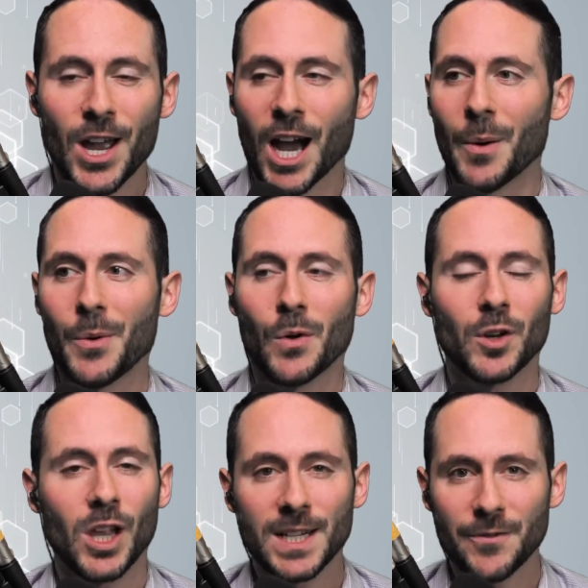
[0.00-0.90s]
We went over a
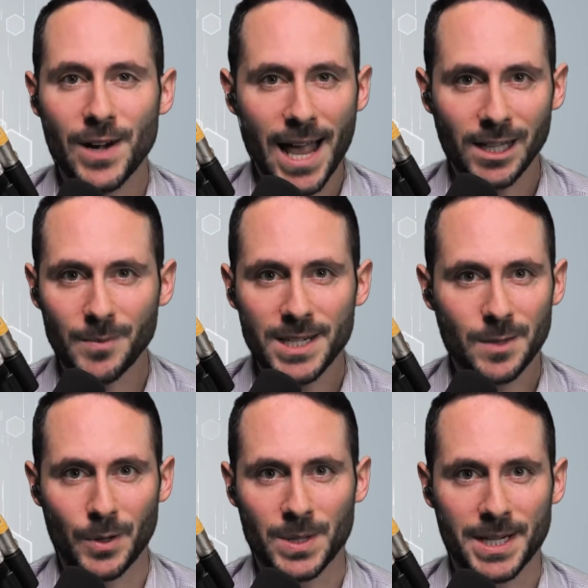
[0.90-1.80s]
lot of different elements
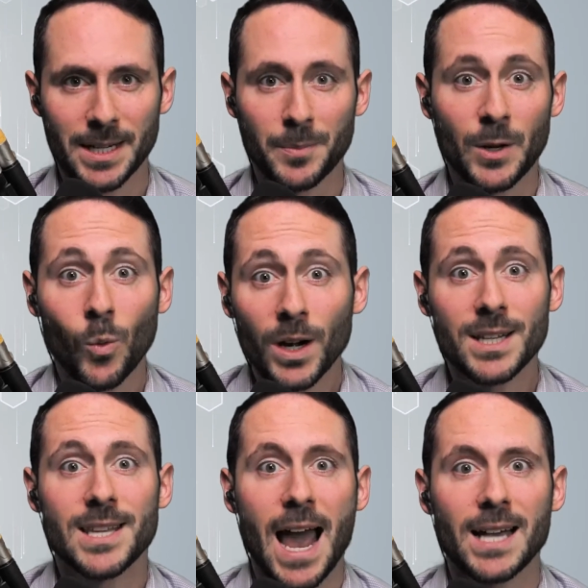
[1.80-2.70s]
about the company, what
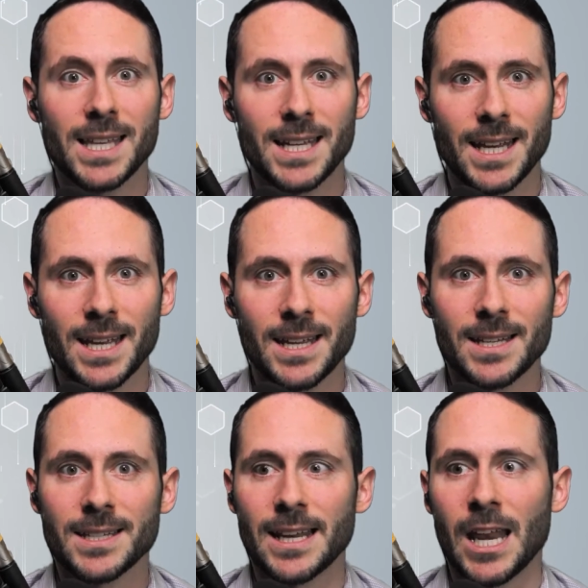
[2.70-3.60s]
exactly it
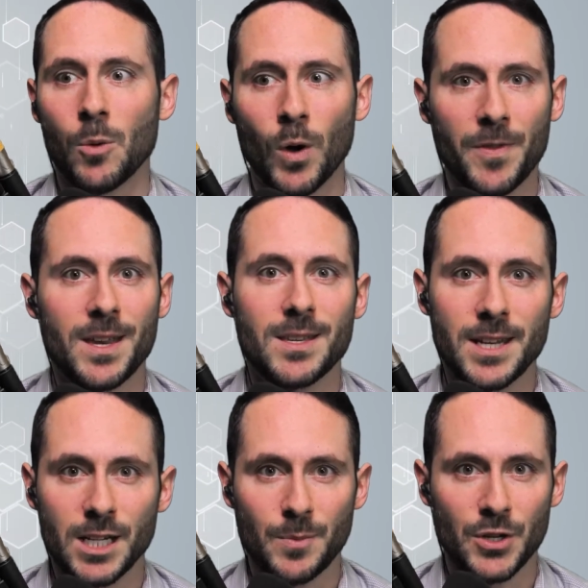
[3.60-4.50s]
is and what they seek
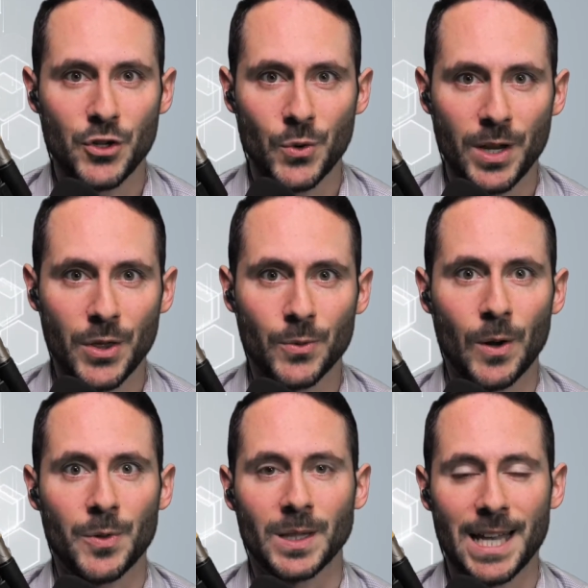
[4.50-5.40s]
to be doing throughout
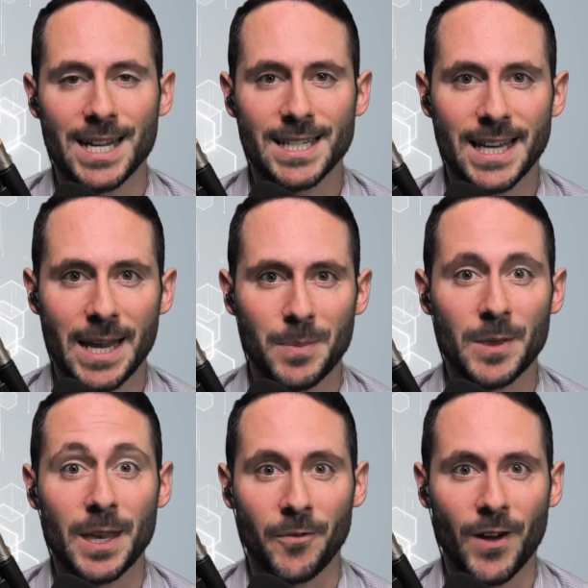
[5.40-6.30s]
the landscape that
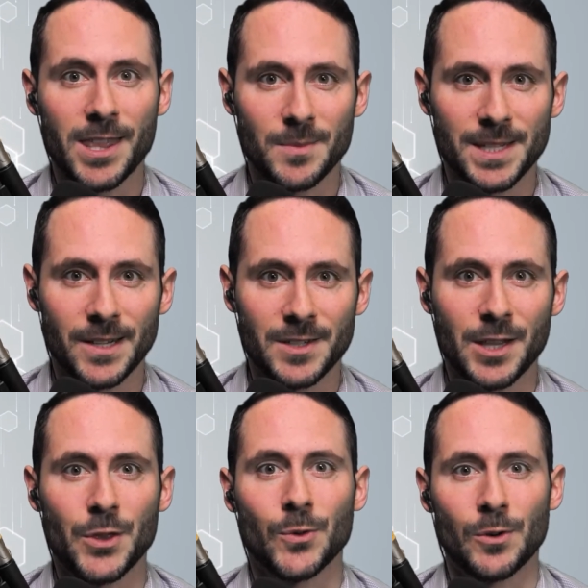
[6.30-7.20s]
they find themselves in
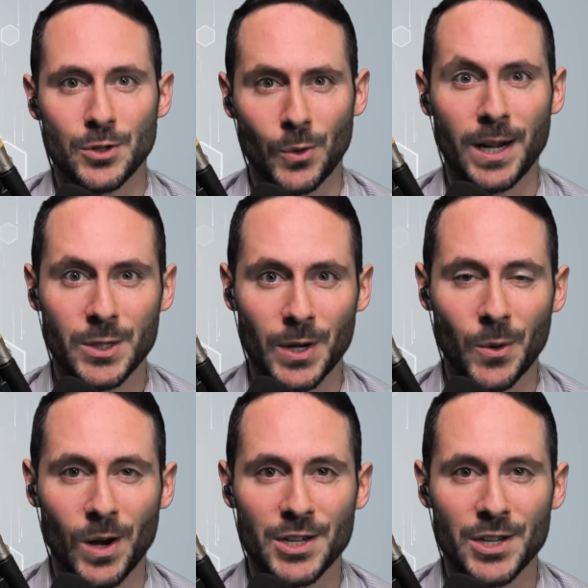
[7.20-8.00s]
throughout 2021.